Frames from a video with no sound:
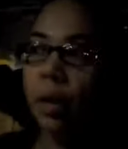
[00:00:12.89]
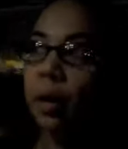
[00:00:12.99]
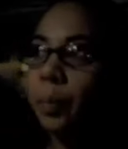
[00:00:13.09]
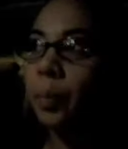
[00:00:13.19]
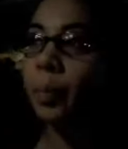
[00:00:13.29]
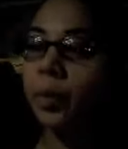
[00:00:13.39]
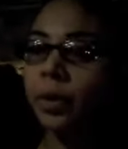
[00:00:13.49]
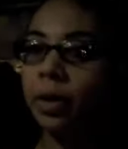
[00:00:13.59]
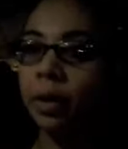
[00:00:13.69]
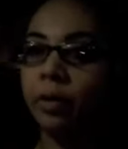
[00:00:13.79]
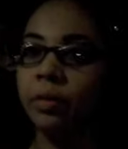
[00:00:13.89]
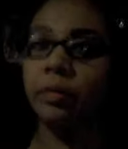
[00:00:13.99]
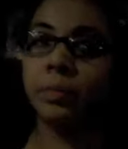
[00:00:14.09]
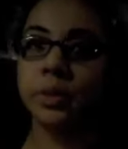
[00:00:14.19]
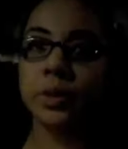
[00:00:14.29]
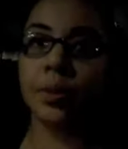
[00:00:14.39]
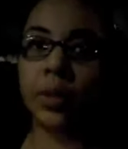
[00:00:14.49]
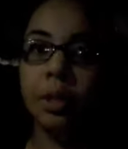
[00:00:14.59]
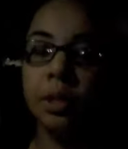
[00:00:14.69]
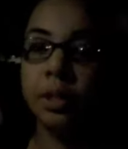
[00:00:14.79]
Um, one of my
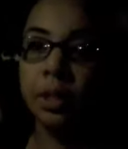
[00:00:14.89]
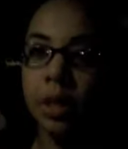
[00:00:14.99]
students